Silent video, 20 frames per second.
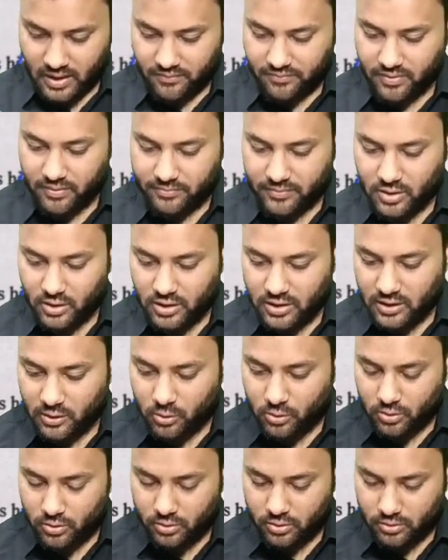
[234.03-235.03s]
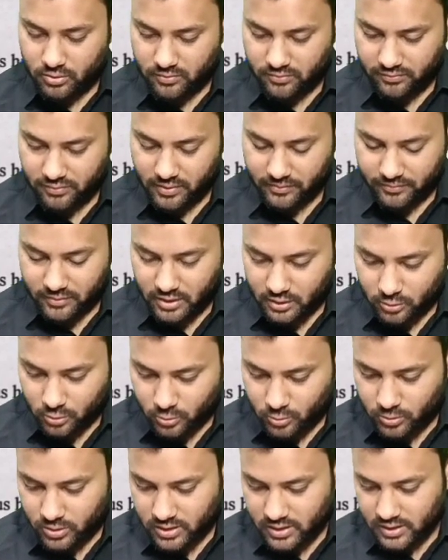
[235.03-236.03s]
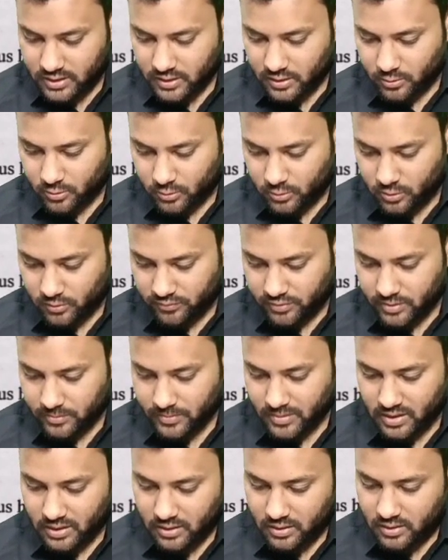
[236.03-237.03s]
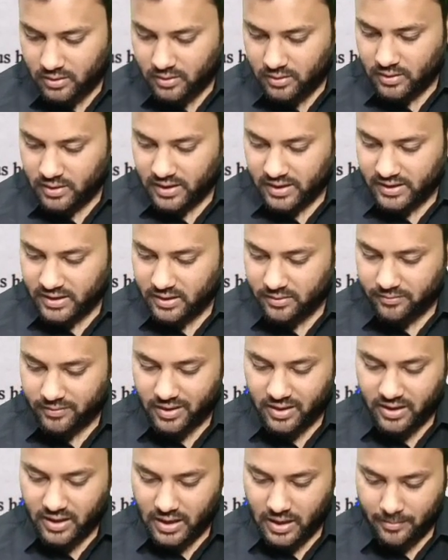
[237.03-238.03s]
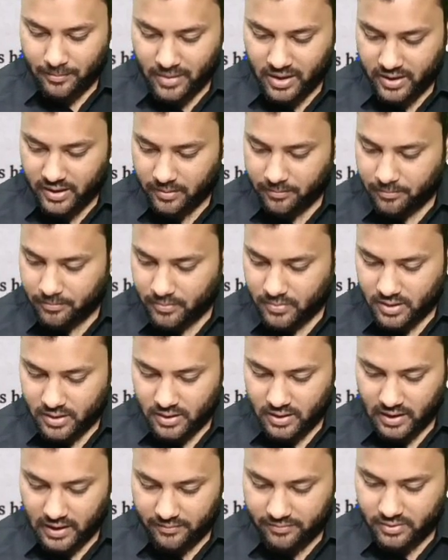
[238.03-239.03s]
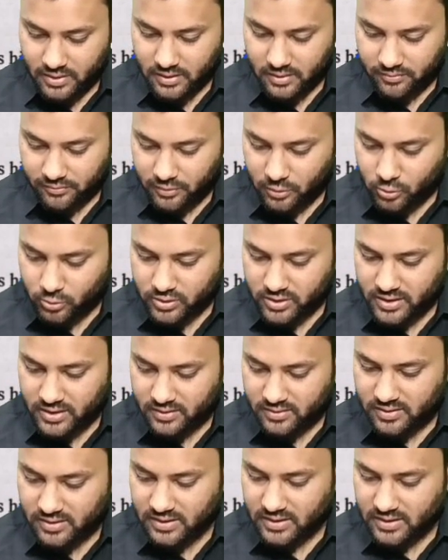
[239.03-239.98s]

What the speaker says: A 52-year-old female underwent MRM. After few years,